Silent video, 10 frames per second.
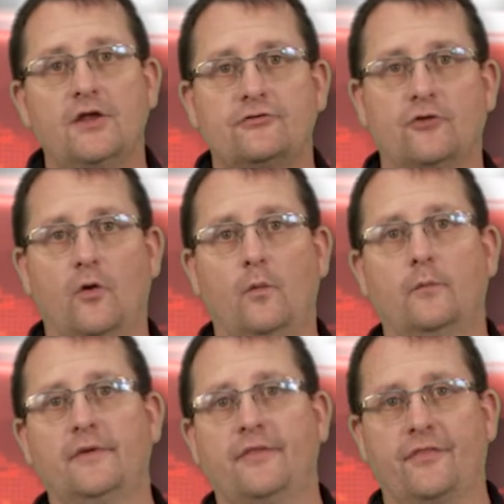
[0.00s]

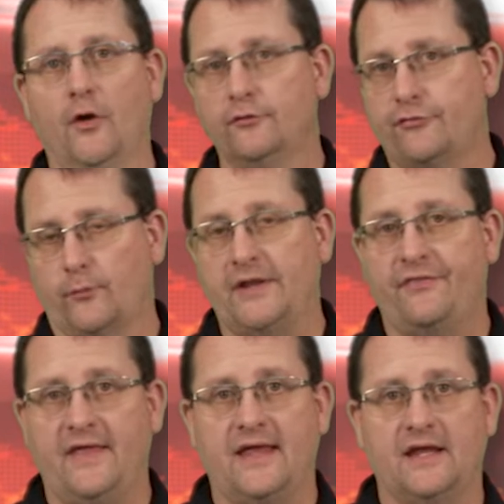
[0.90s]
So those three
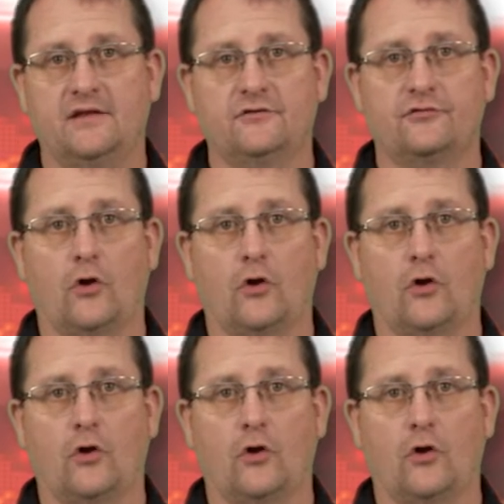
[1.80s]
things